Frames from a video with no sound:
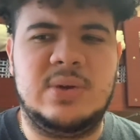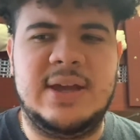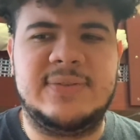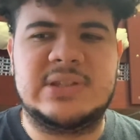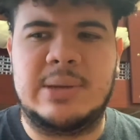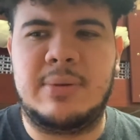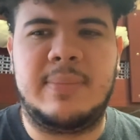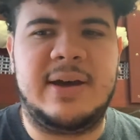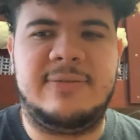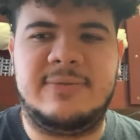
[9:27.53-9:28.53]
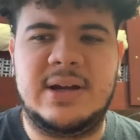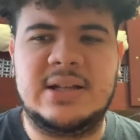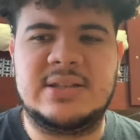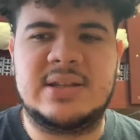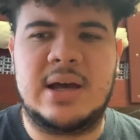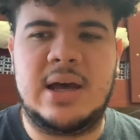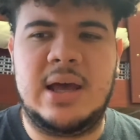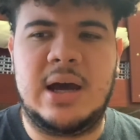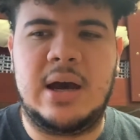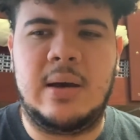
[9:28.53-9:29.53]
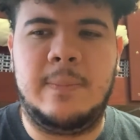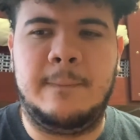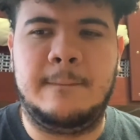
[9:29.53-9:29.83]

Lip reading: give some of my friends a